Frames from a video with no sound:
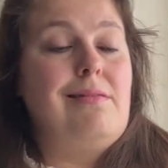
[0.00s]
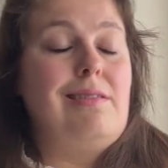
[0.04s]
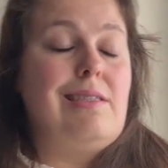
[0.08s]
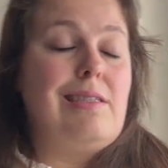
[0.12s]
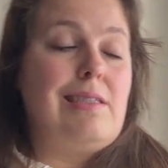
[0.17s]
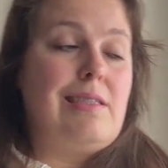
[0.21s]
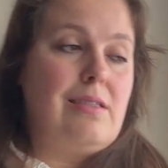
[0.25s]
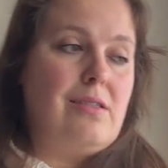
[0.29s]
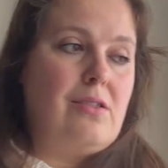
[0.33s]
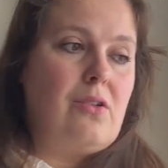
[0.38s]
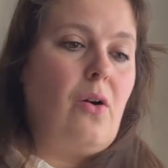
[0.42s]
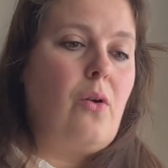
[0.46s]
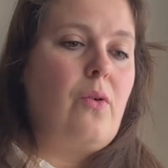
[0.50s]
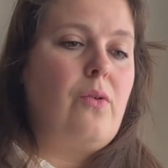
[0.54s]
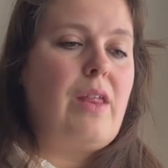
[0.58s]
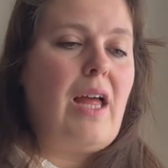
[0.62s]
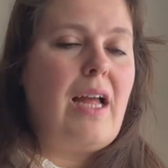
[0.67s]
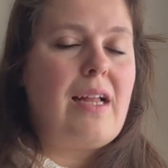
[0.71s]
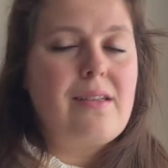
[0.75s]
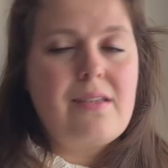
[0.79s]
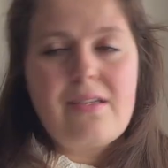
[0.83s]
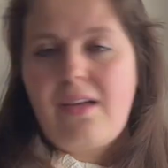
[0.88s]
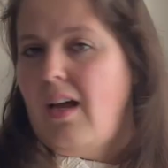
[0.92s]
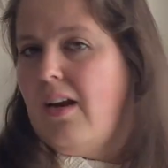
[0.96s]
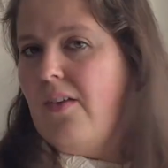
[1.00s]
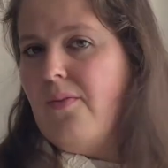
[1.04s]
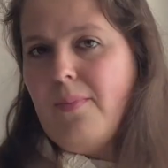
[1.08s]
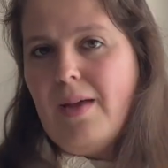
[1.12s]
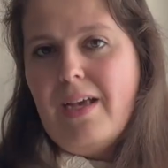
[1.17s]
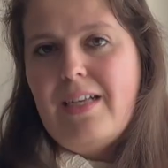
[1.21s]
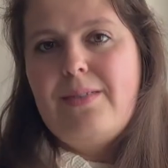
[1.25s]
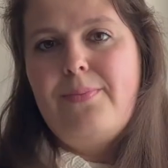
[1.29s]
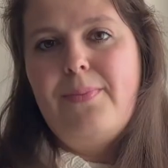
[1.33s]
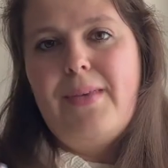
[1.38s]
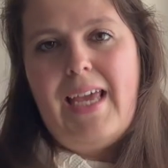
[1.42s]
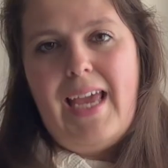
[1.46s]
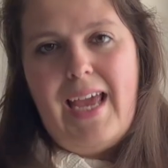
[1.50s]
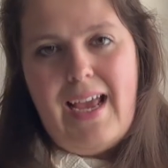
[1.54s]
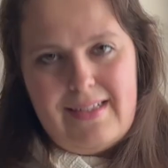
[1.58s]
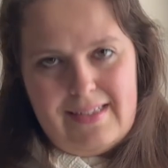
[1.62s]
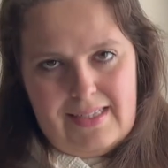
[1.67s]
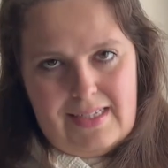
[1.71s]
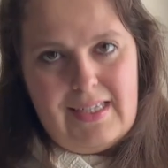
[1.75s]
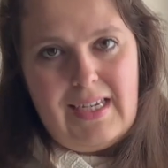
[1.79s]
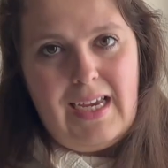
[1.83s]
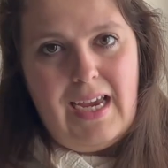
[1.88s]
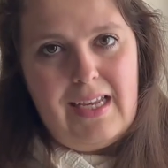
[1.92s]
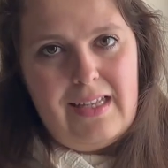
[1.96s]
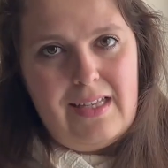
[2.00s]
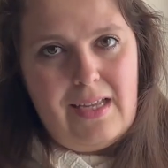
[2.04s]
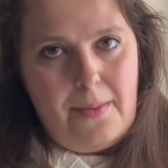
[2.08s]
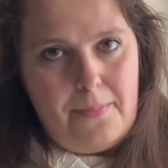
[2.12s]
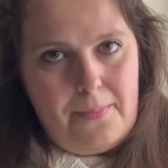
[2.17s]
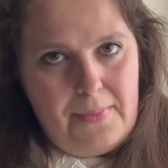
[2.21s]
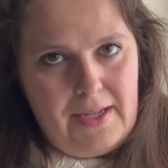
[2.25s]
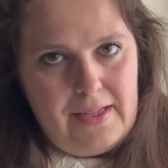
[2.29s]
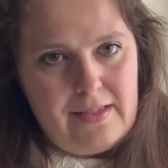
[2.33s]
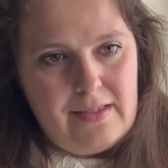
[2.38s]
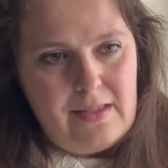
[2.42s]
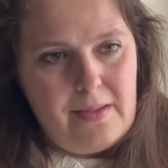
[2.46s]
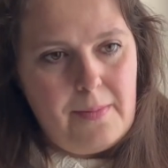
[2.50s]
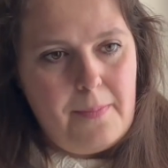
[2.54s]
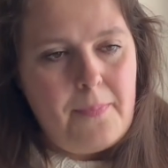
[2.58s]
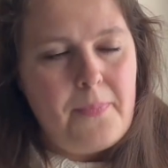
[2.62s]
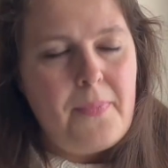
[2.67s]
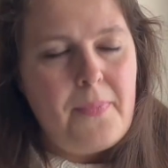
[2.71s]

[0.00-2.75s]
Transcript: So that kind of makes me hesitate a bit.